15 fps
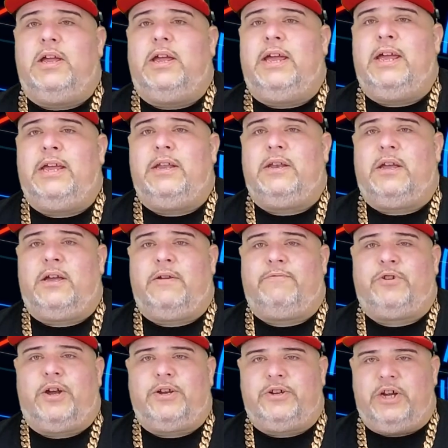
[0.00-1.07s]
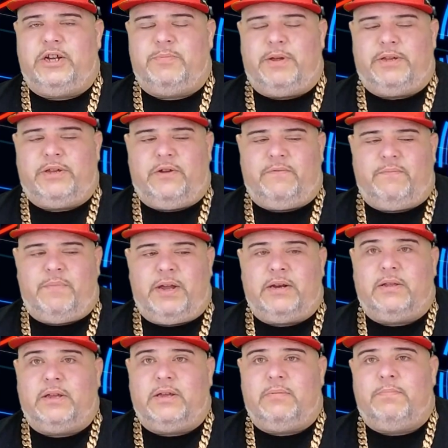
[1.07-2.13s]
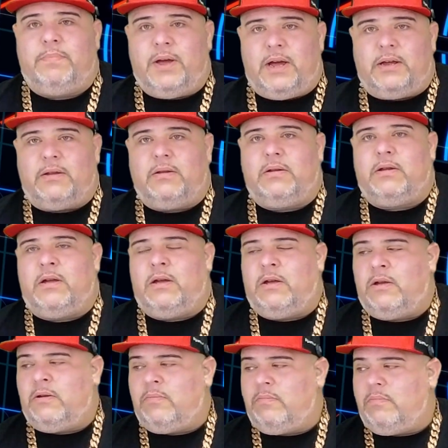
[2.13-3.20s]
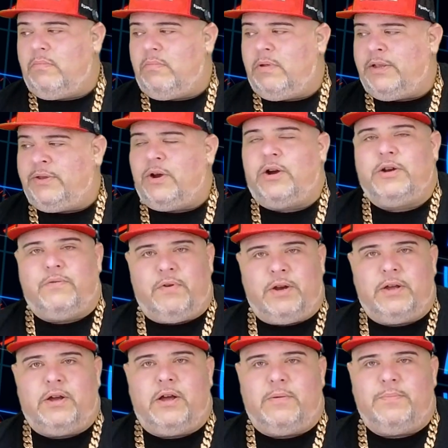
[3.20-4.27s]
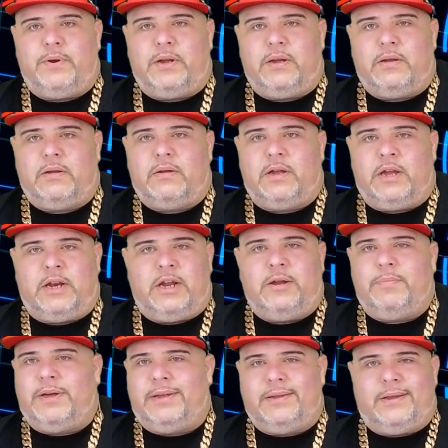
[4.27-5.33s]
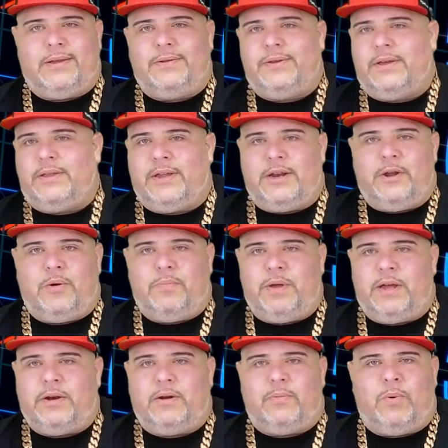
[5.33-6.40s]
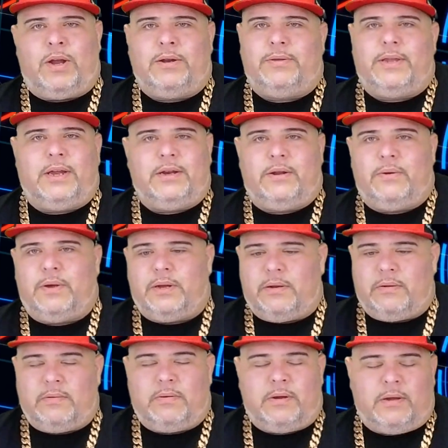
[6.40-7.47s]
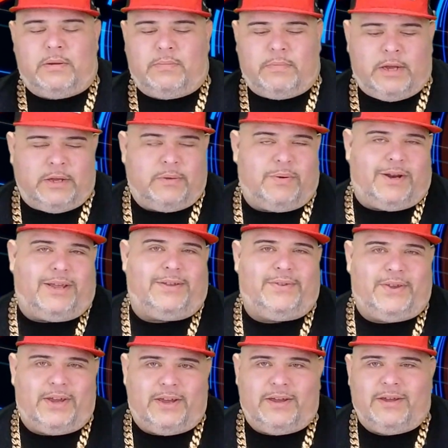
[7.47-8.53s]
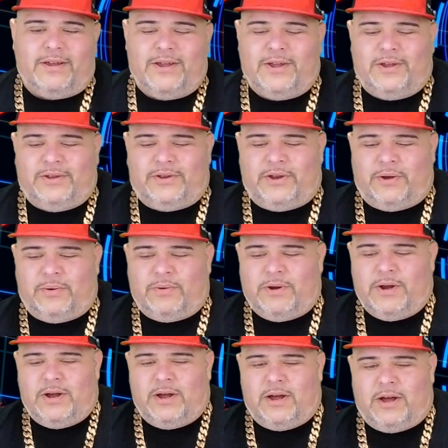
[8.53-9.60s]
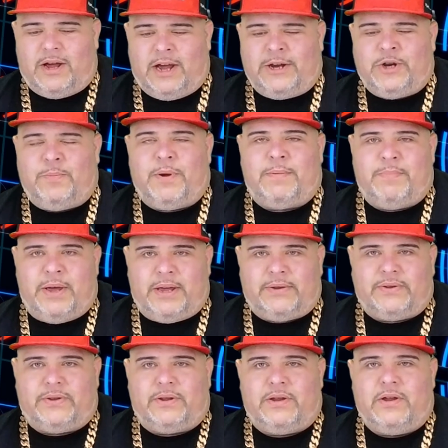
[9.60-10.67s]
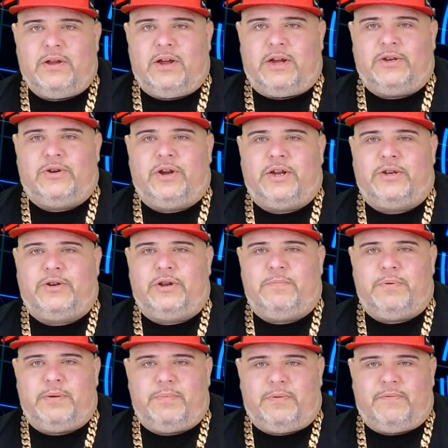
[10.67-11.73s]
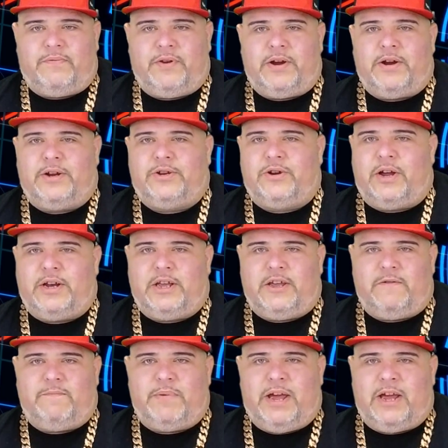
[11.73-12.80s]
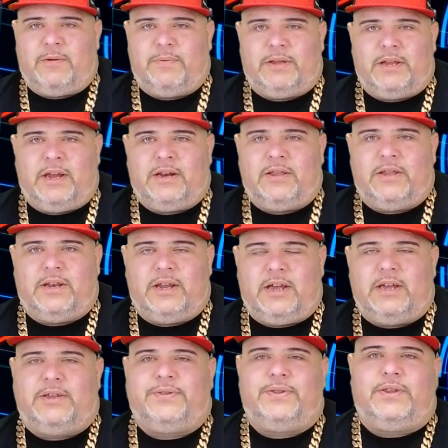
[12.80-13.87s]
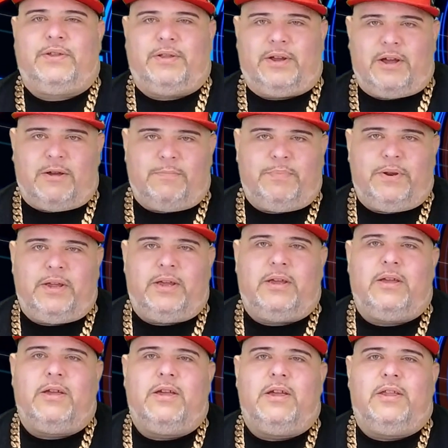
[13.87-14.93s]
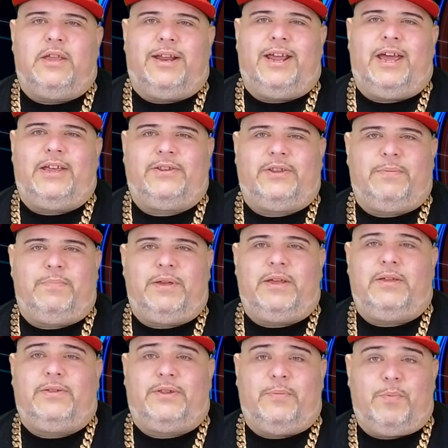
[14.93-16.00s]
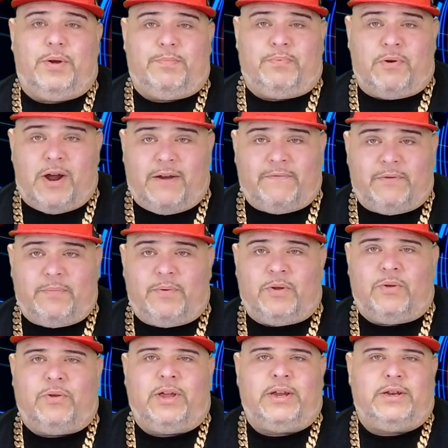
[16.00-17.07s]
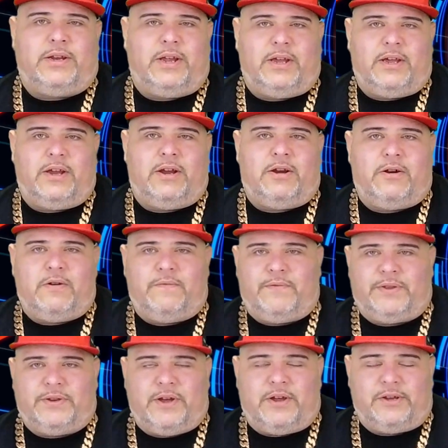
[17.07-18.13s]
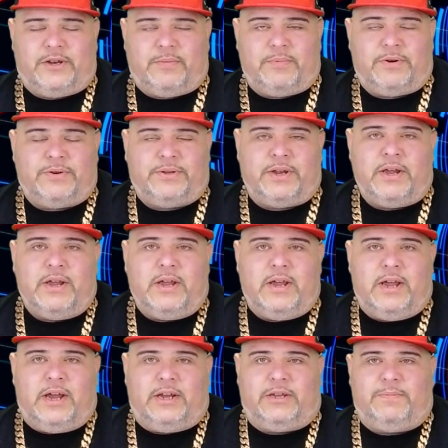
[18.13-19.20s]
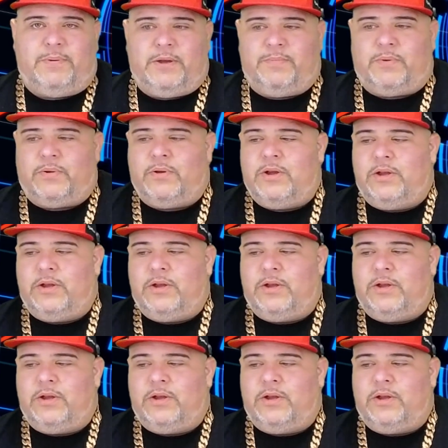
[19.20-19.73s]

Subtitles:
And I've tried to change myself mentally, but it's hard to run a company. And anybody that tells you they know better, why don't they do it? That's what I say. So I do my best. I try to treat people fair. I try to give back, but at the end of the day, it's still a company that has to be somewhat profitable and take care of its customers and its people.